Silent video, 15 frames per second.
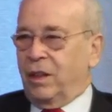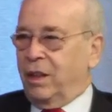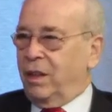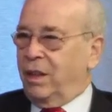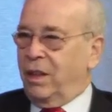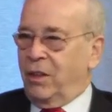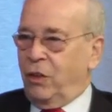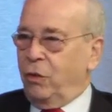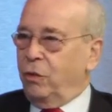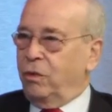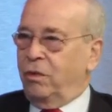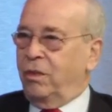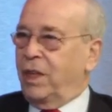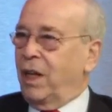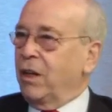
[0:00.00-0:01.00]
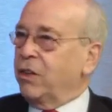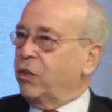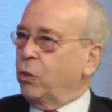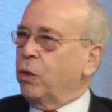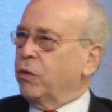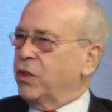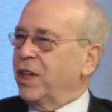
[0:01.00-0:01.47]
Can you tell,
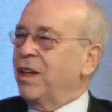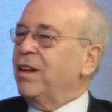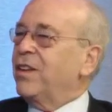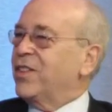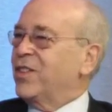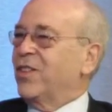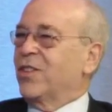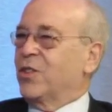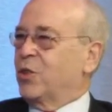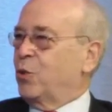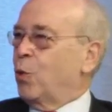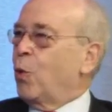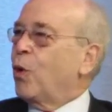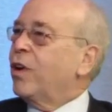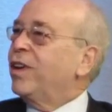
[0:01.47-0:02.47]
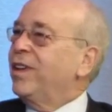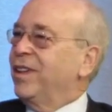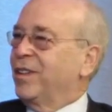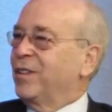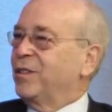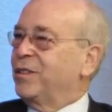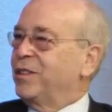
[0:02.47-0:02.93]
sort of tell us the story
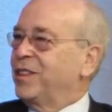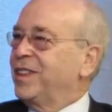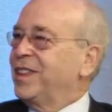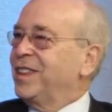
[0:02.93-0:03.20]
of